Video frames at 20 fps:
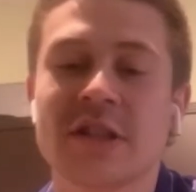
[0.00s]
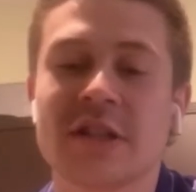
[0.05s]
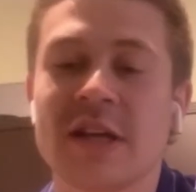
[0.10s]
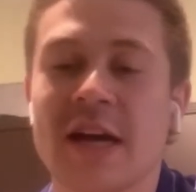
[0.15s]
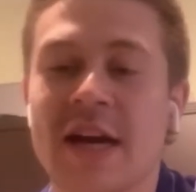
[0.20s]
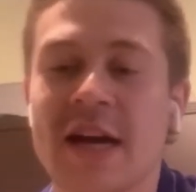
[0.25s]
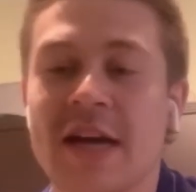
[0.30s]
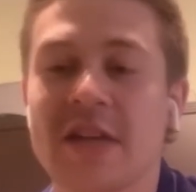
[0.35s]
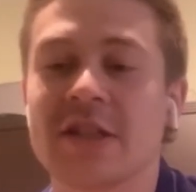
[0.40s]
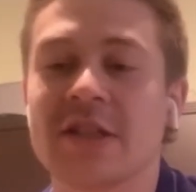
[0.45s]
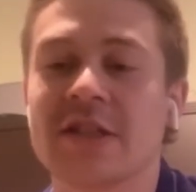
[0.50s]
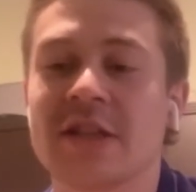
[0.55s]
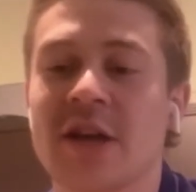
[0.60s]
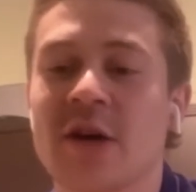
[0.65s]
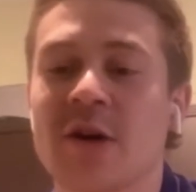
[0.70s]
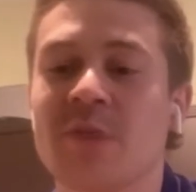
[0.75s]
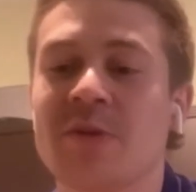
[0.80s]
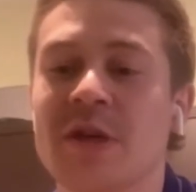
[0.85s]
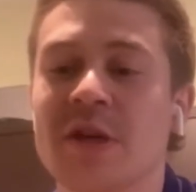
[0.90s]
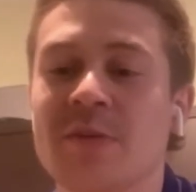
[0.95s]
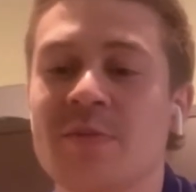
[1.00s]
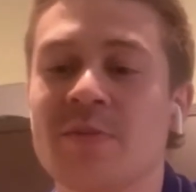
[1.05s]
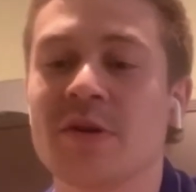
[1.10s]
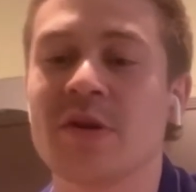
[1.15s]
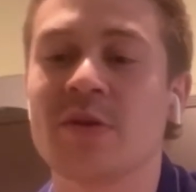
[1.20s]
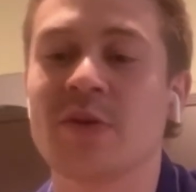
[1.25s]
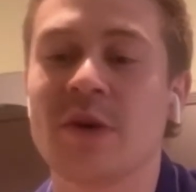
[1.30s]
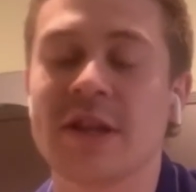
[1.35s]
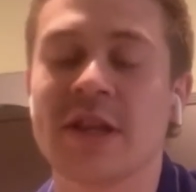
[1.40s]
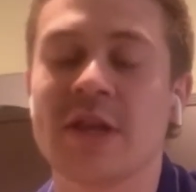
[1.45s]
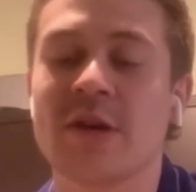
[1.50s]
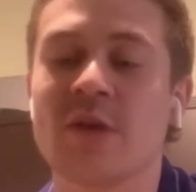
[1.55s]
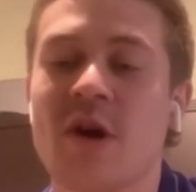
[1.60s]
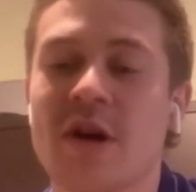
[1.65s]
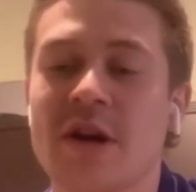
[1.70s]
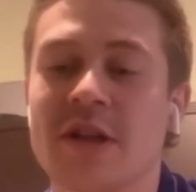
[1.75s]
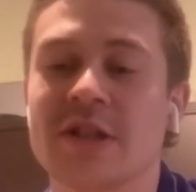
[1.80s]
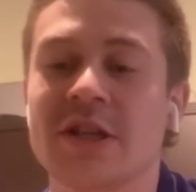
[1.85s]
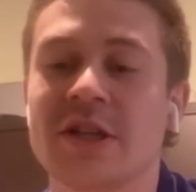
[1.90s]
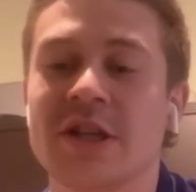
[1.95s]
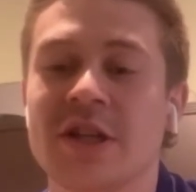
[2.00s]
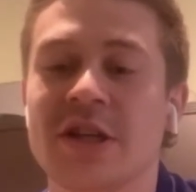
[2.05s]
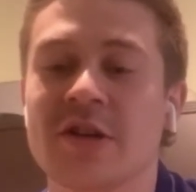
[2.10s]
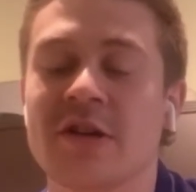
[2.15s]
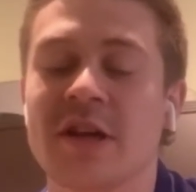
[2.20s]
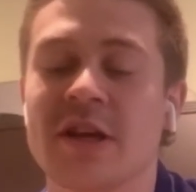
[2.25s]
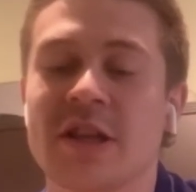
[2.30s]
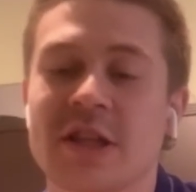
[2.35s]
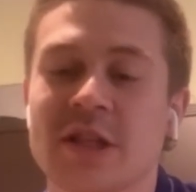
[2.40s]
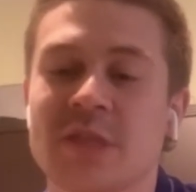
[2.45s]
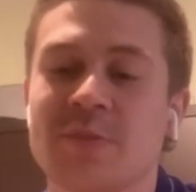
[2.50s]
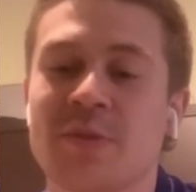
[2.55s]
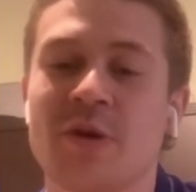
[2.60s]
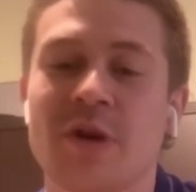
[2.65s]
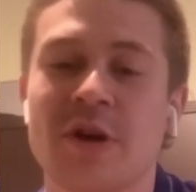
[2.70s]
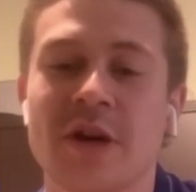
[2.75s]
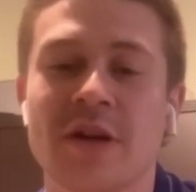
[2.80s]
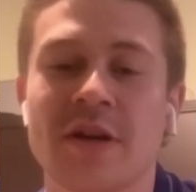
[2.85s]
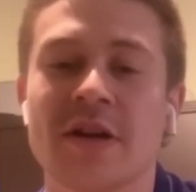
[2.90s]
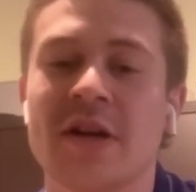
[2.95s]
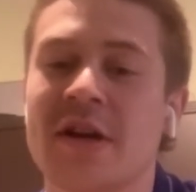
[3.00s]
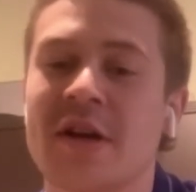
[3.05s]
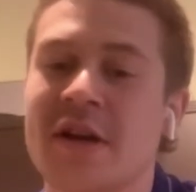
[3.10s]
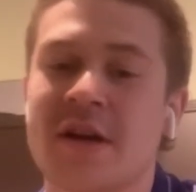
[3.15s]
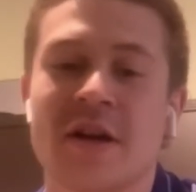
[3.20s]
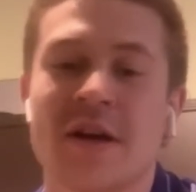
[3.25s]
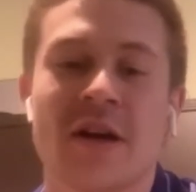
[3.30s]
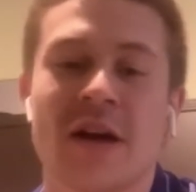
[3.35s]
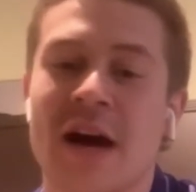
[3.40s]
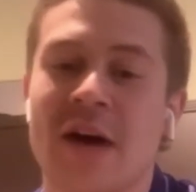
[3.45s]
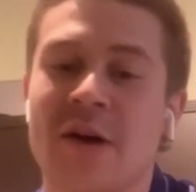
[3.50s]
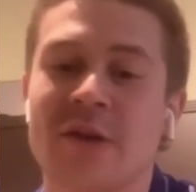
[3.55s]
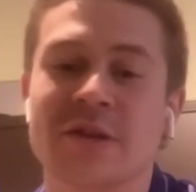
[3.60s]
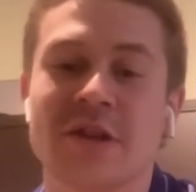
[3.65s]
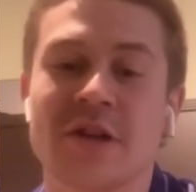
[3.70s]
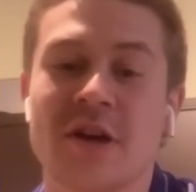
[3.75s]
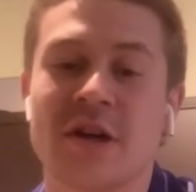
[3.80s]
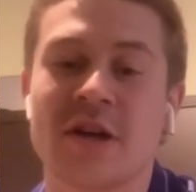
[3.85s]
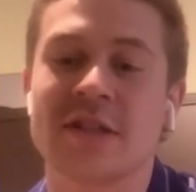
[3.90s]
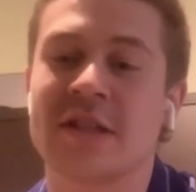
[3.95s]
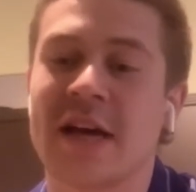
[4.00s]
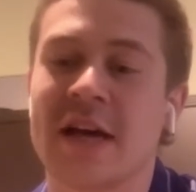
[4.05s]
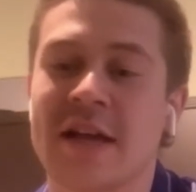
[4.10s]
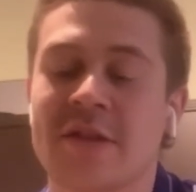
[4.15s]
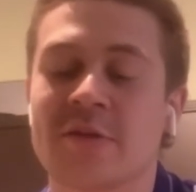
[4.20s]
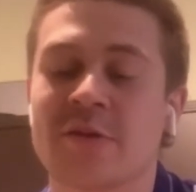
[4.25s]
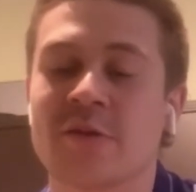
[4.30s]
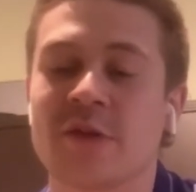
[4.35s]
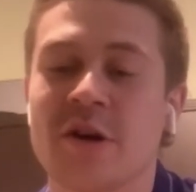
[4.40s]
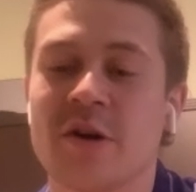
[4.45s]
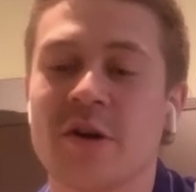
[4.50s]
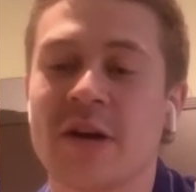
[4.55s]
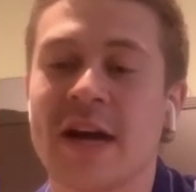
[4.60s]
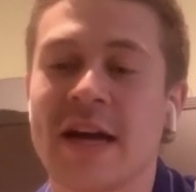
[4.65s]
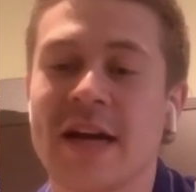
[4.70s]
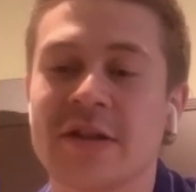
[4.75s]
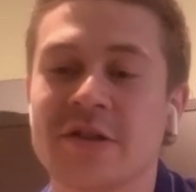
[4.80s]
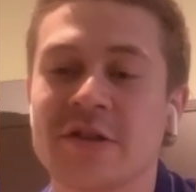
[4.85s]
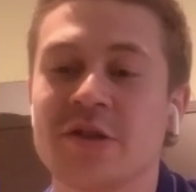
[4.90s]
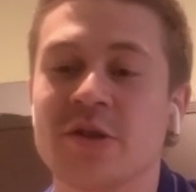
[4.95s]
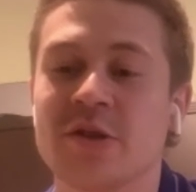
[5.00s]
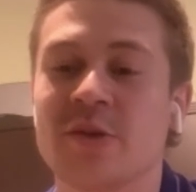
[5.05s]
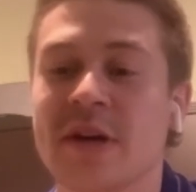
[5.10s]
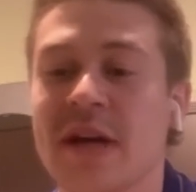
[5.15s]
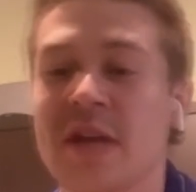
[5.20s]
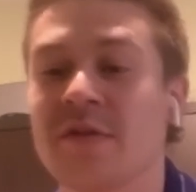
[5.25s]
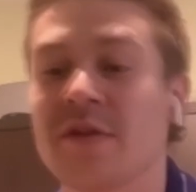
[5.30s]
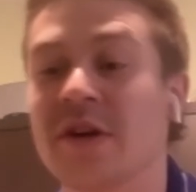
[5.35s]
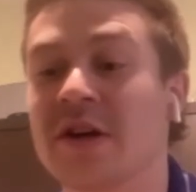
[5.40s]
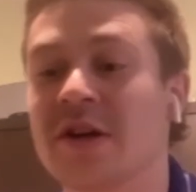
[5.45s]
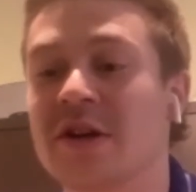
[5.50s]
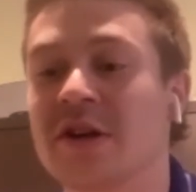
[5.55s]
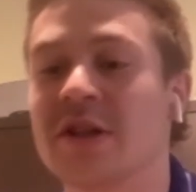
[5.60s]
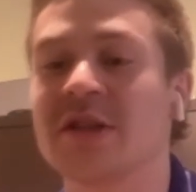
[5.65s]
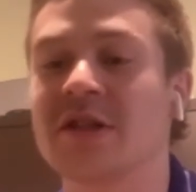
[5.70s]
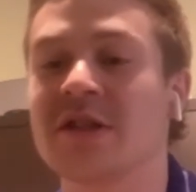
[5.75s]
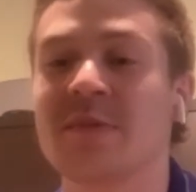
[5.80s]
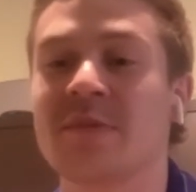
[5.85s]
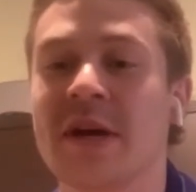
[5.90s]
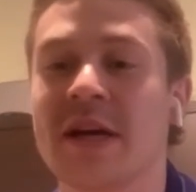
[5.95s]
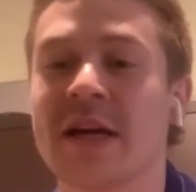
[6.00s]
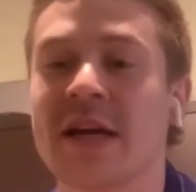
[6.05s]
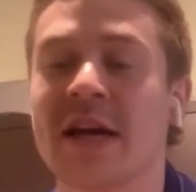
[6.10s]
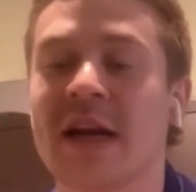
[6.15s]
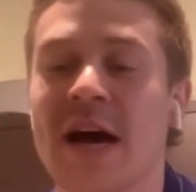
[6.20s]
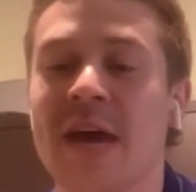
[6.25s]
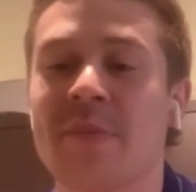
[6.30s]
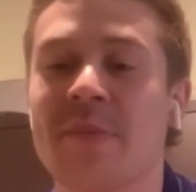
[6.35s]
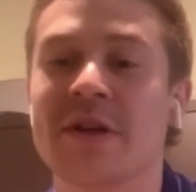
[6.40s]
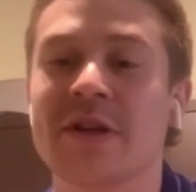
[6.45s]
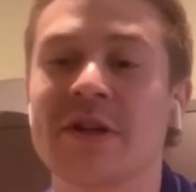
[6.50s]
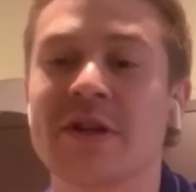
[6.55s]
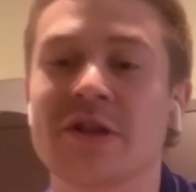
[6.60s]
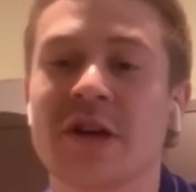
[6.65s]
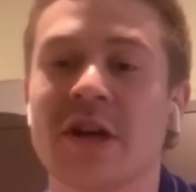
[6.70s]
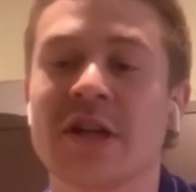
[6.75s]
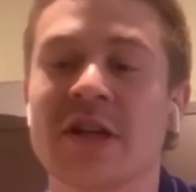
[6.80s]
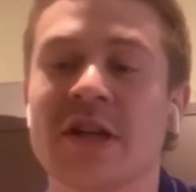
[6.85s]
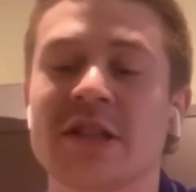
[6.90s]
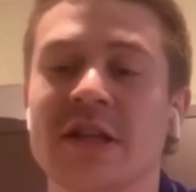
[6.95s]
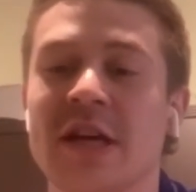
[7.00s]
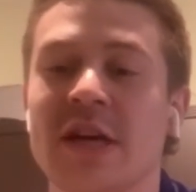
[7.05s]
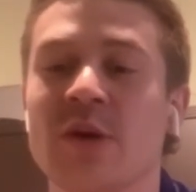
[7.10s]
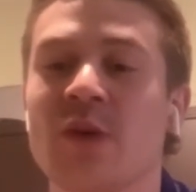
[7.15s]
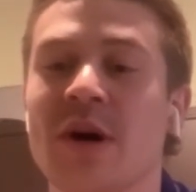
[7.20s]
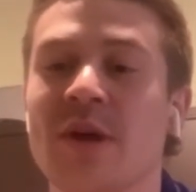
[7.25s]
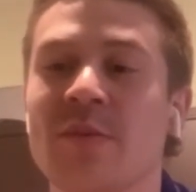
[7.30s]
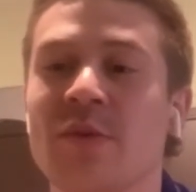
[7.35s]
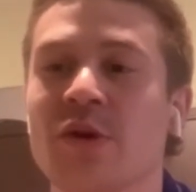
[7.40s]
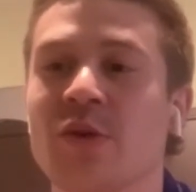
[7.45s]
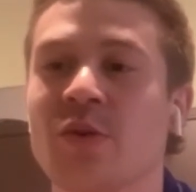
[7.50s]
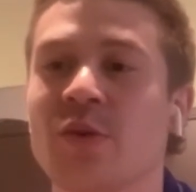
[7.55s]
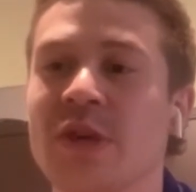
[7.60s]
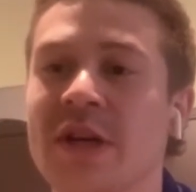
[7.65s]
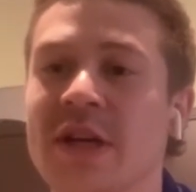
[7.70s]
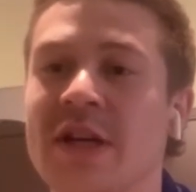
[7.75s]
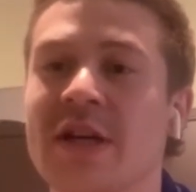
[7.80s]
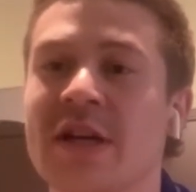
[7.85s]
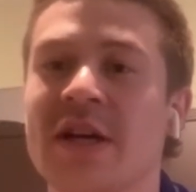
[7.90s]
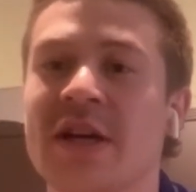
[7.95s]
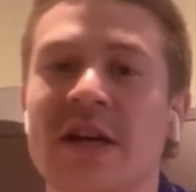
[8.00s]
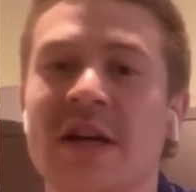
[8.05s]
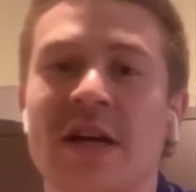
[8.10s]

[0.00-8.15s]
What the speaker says: I had to tell people what they wanted to hear at this point. I was on death row and I had to do whatever I could to make it happen and try to stay one more week.